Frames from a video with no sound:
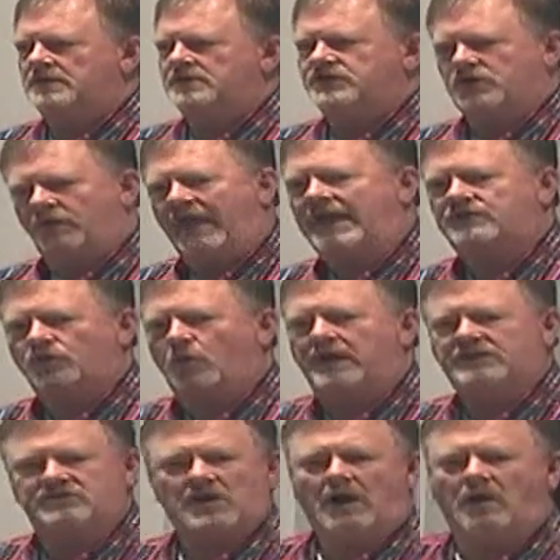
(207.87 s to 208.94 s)
So that's what
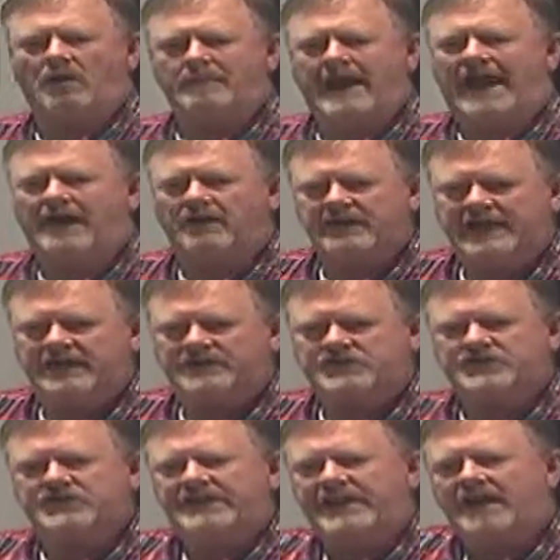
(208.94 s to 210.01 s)
it's all about.
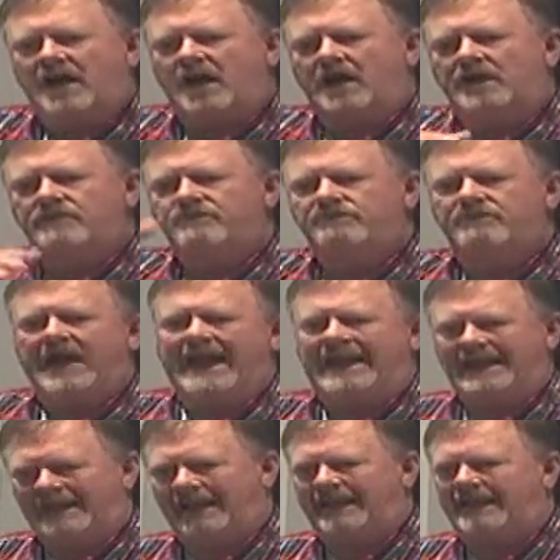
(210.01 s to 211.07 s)
It's the
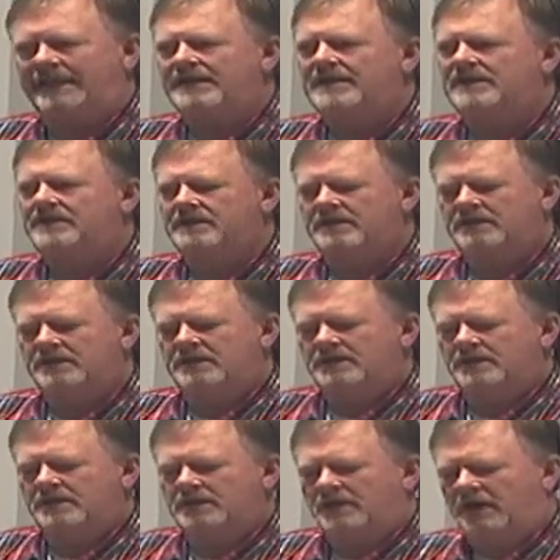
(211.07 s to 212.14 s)
unveiling
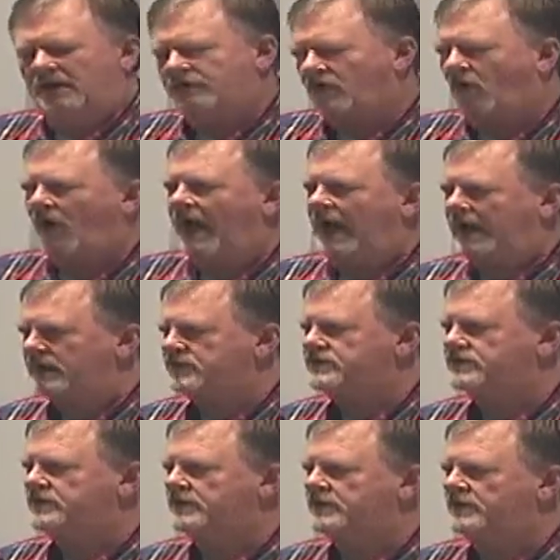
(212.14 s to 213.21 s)
of
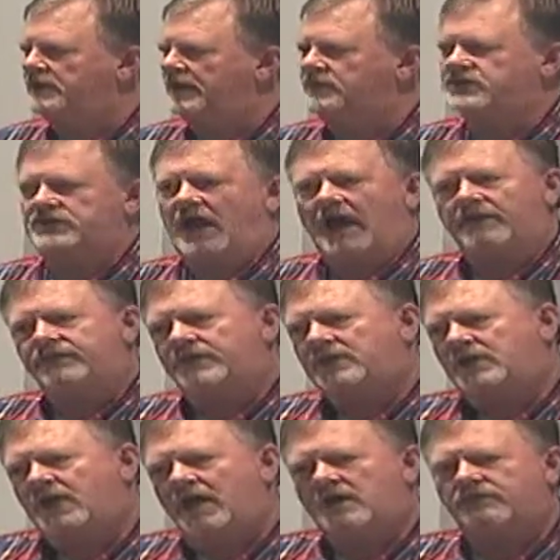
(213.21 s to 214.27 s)
Christ. It's not the
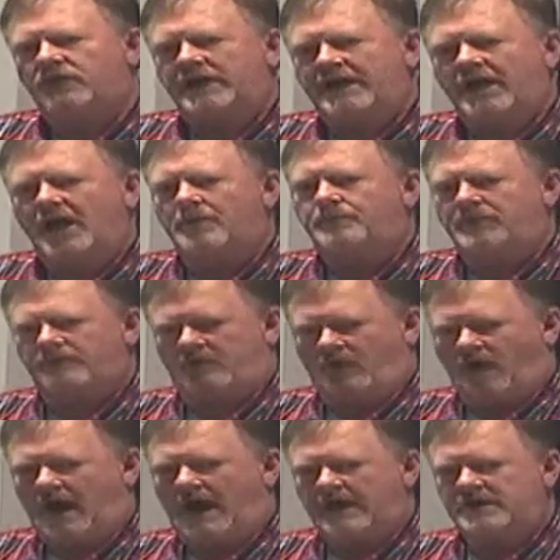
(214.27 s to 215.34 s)
covering up of
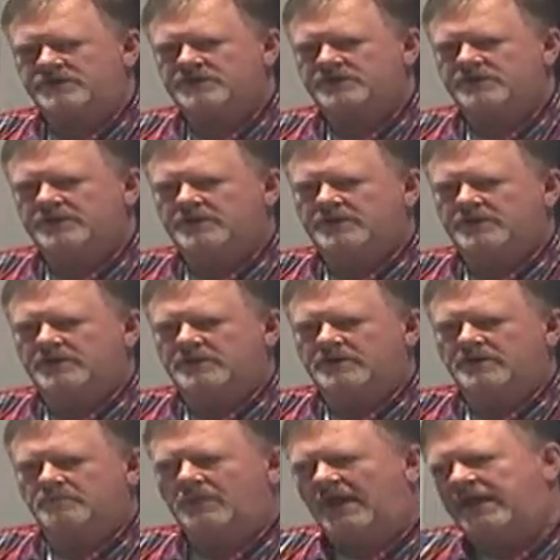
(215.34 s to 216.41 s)
Christ,
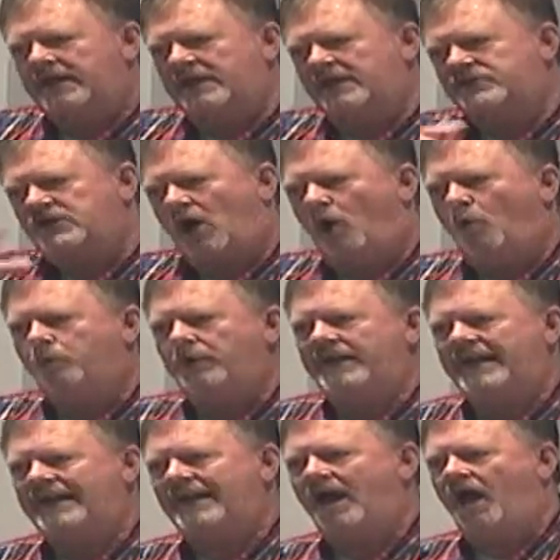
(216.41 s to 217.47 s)
but it is
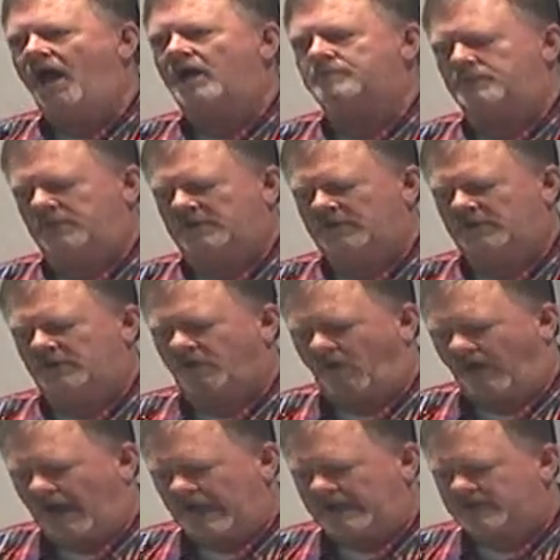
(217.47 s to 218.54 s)
opening up
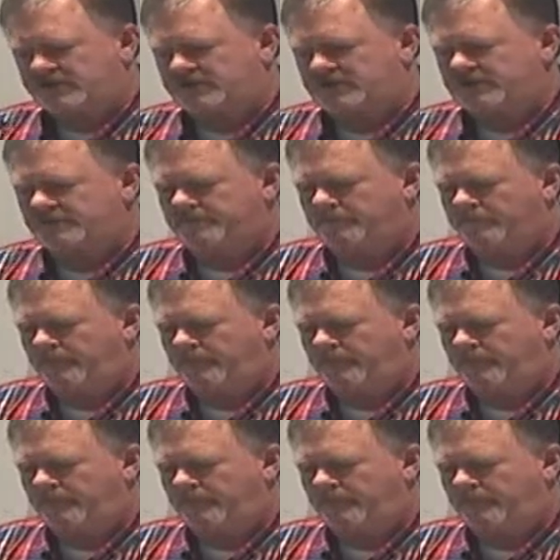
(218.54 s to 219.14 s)
Christ.